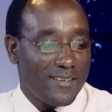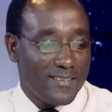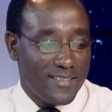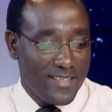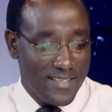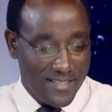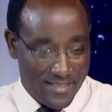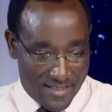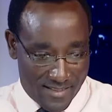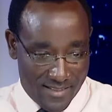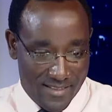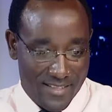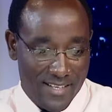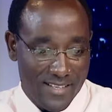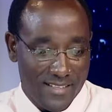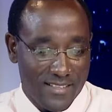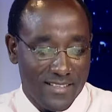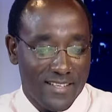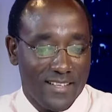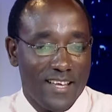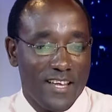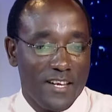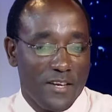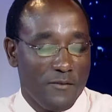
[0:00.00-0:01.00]
Is that
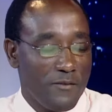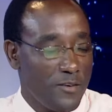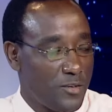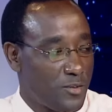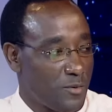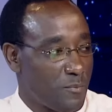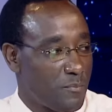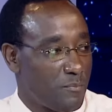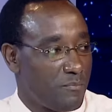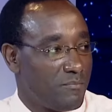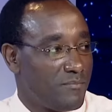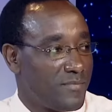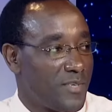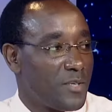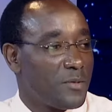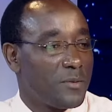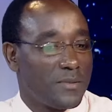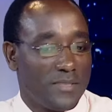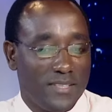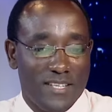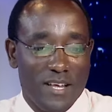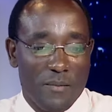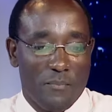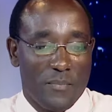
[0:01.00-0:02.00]
the individual or
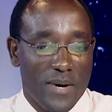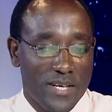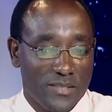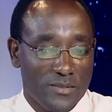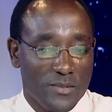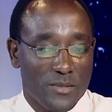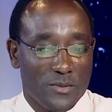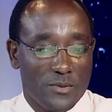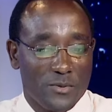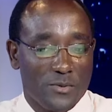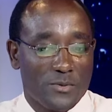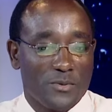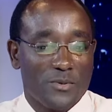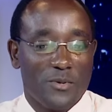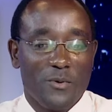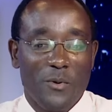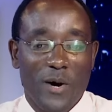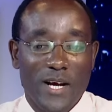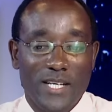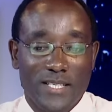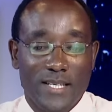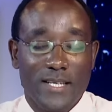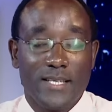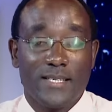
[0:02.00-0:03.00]
the person to
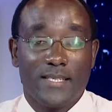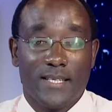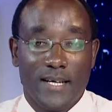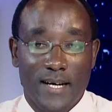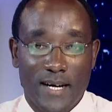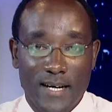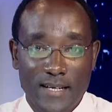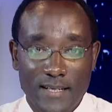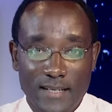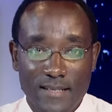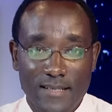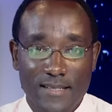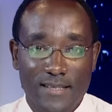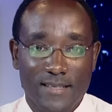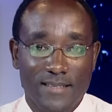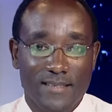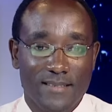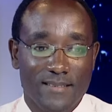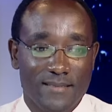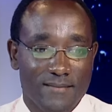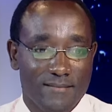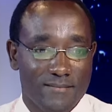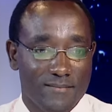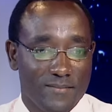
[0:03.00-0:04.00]
wash his hands,
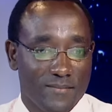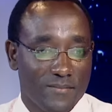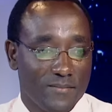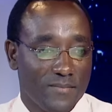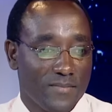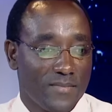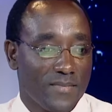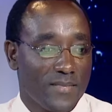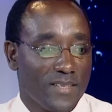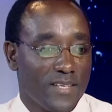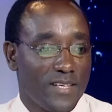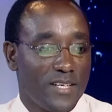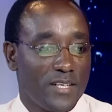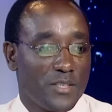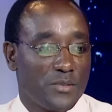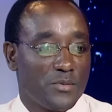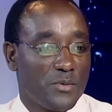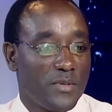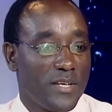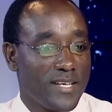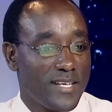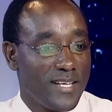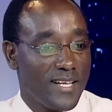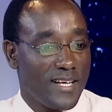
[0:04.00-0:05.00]

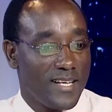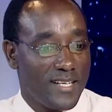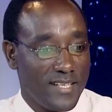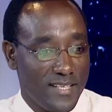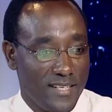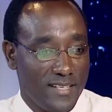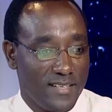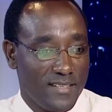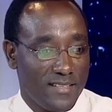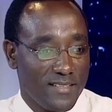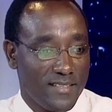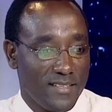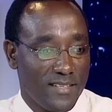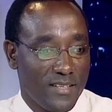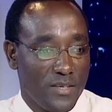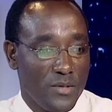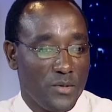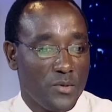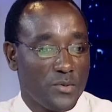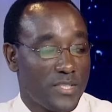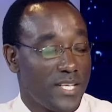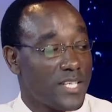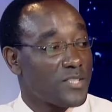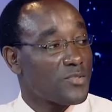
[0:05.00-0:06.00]
to regularly
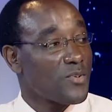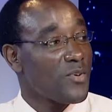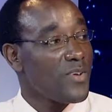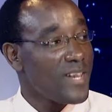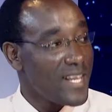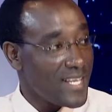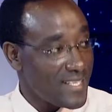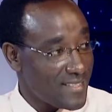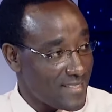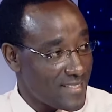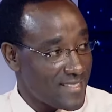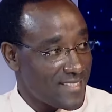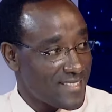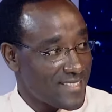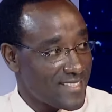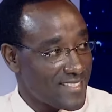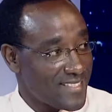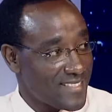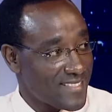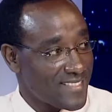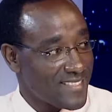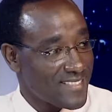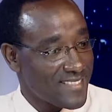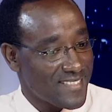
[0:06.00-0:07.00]
use the toilet,
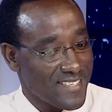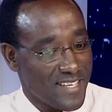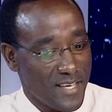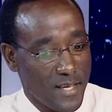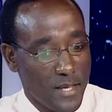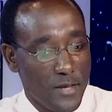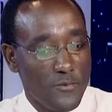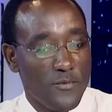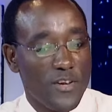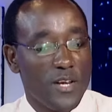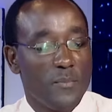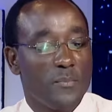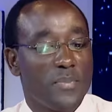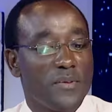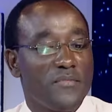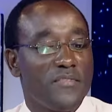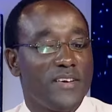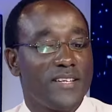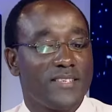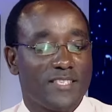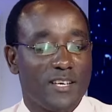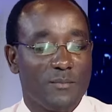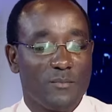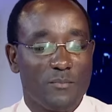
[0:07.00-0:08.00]
even
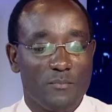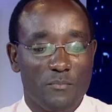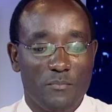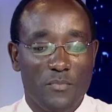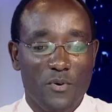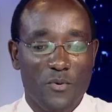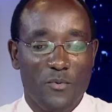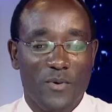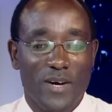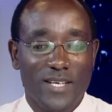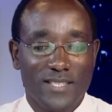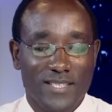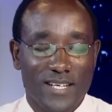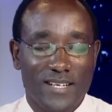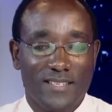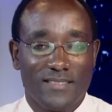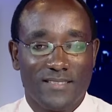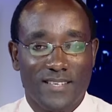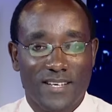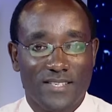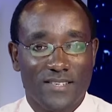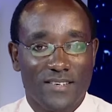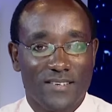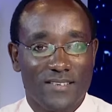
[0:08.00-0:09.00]
prevent some poor
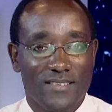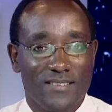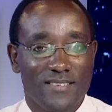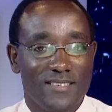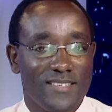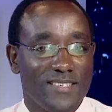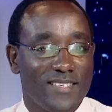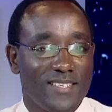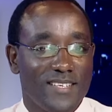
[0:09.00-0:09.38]
sanitation